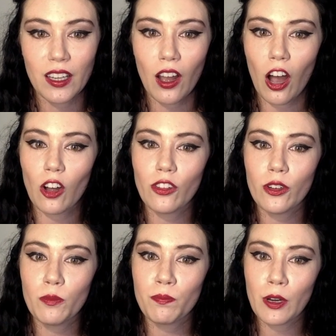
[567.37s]
Although
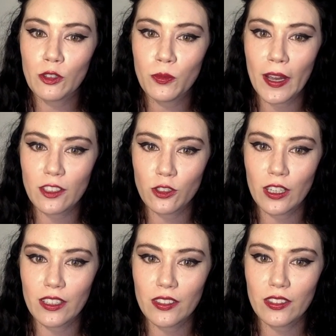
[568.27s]
most pet
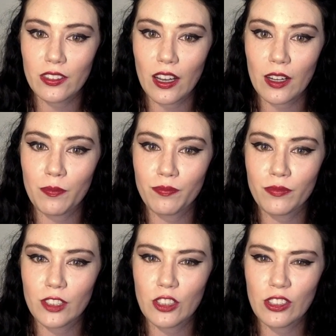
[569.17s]
trusts,
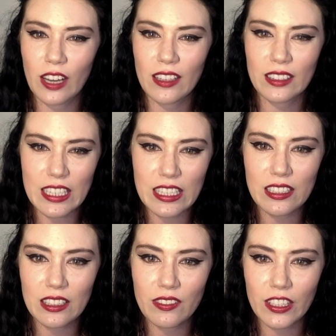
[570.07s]
you do not need to
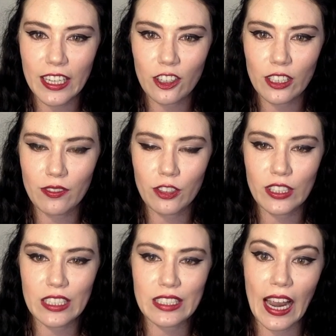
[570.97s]
leave the caregiver the
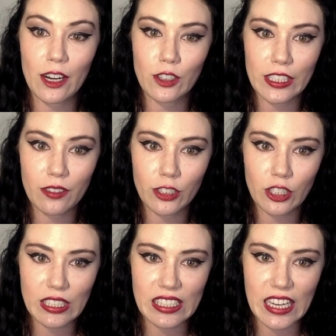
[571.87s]
entirety of your
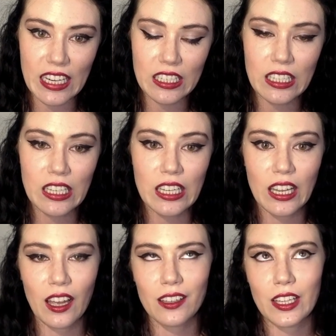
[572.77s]
estate.
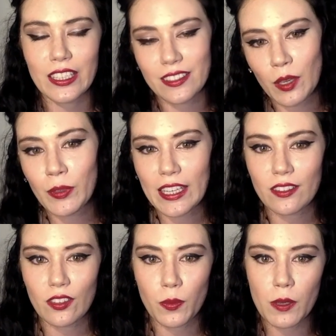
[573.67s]
In some
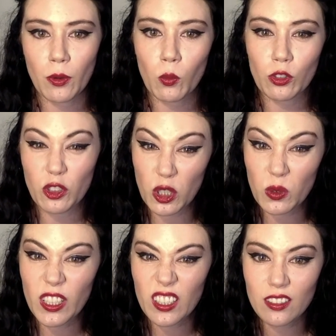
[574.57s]
cases, people will do
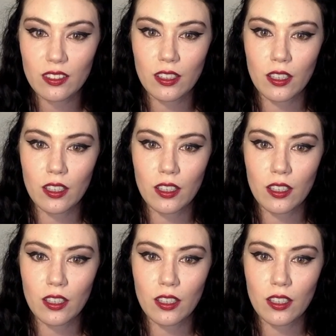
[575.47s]
this.